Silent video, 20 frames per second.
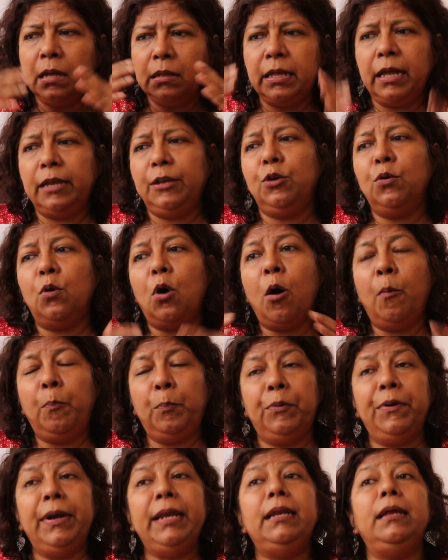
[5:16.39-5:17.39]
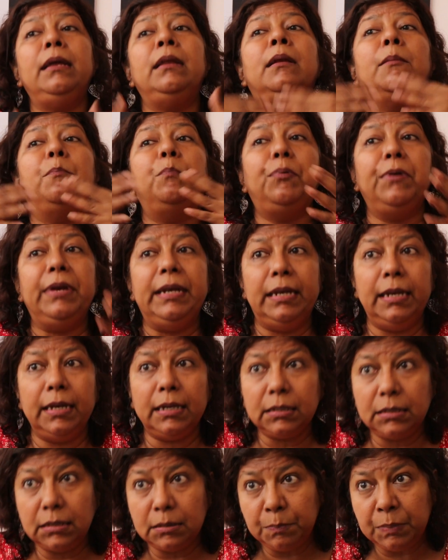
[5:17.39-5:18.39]
that you operate in a
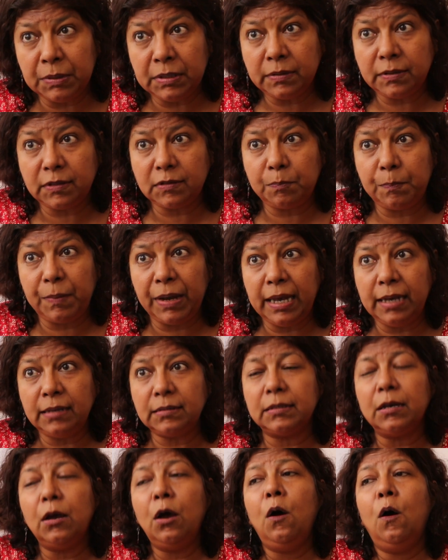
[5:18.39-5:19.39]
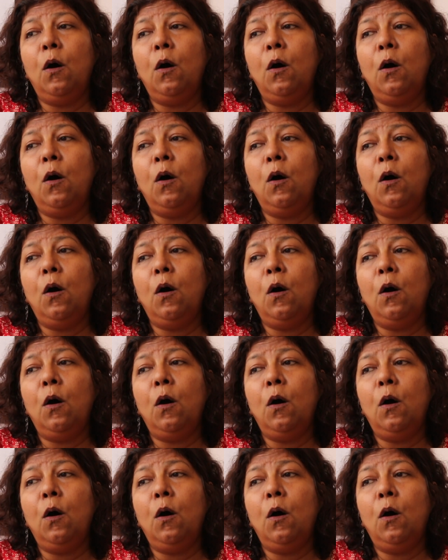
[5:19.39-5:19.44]
predictable space,